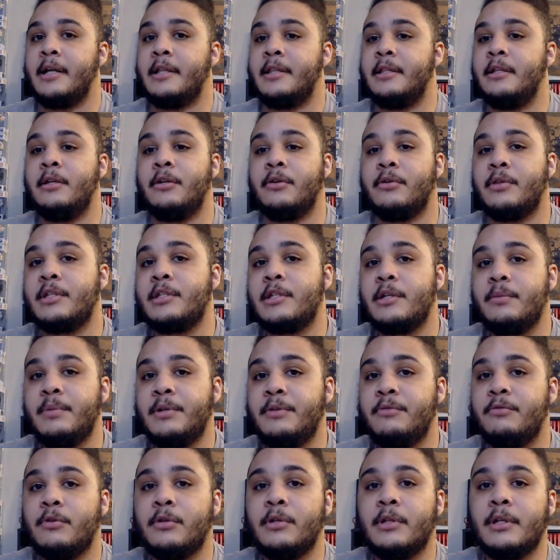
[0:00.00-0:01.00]
You know, this could be
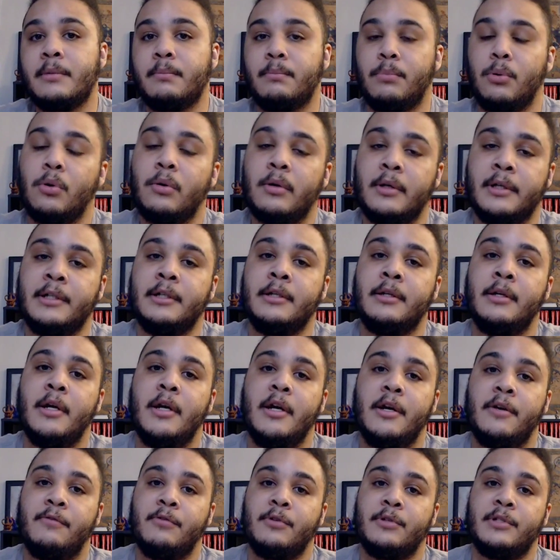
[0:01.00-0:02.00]
really important
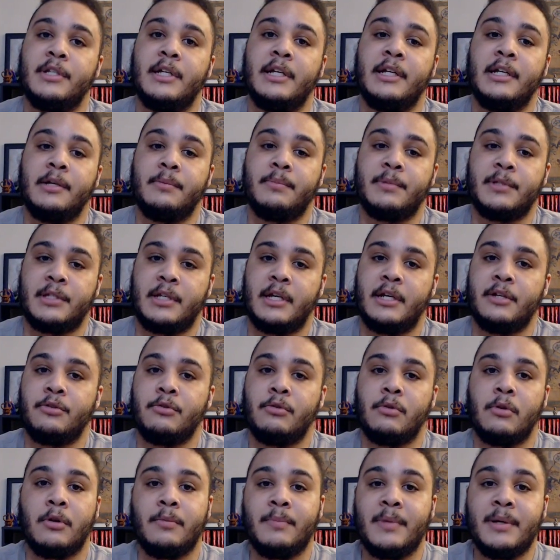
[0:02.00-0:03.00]
for setting up a schedule,
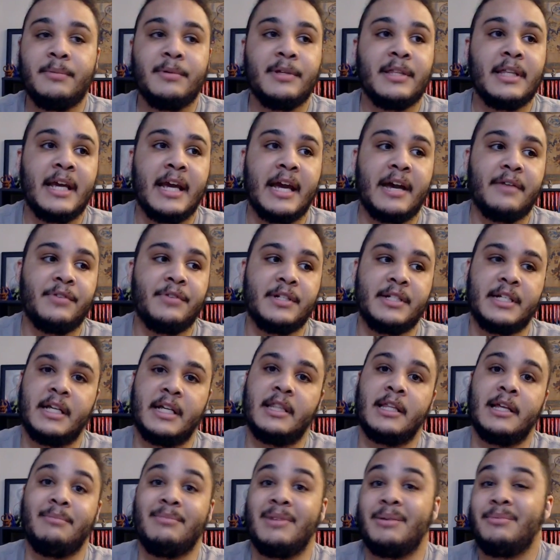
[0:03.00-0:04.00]
or maybe they have a
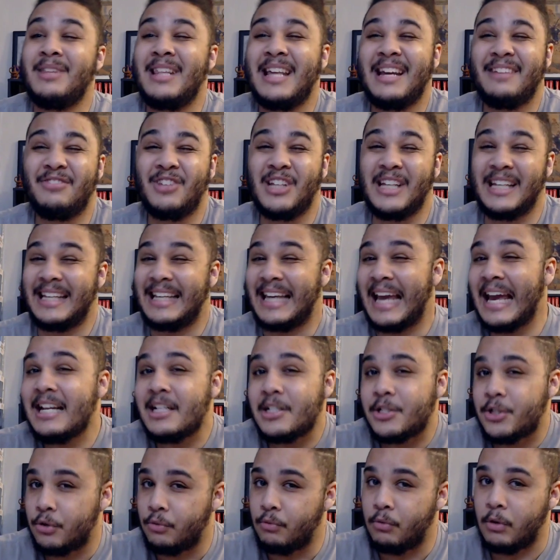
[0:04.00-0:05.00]
deadline. Maybe they have to get
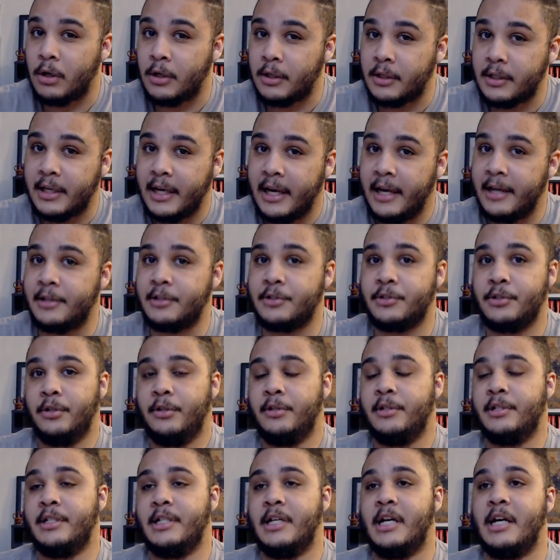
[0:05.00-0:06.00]
to work at a
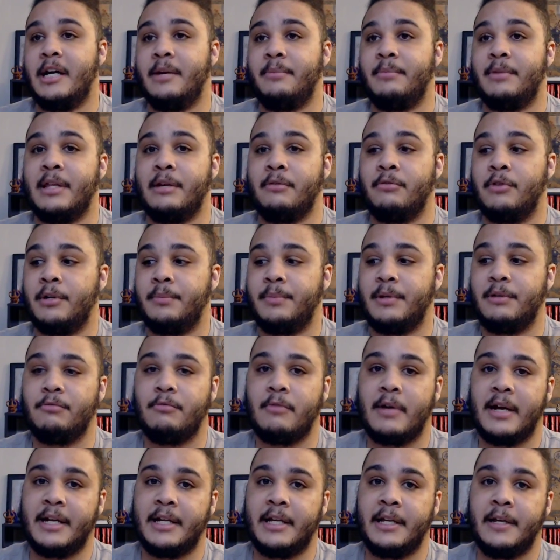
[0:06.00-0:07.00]
certain time and they want to be
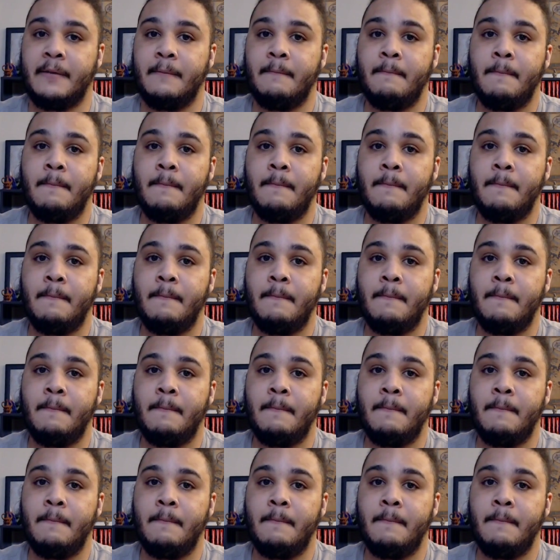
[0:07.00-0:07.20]
ready.